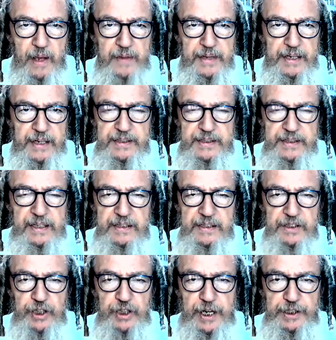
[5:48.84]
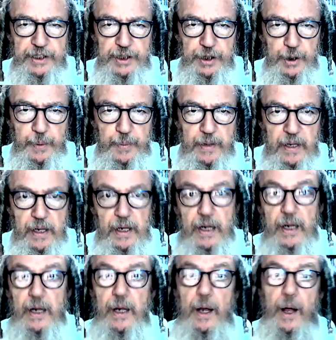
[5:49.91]
There is it doesn't shine to you.
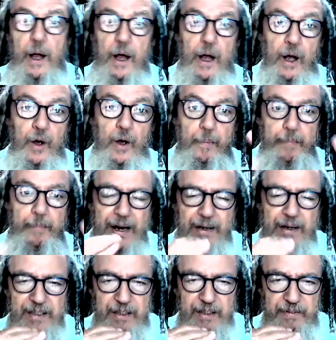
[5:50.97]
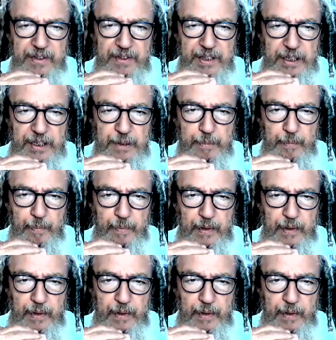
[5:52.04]
Comparatively,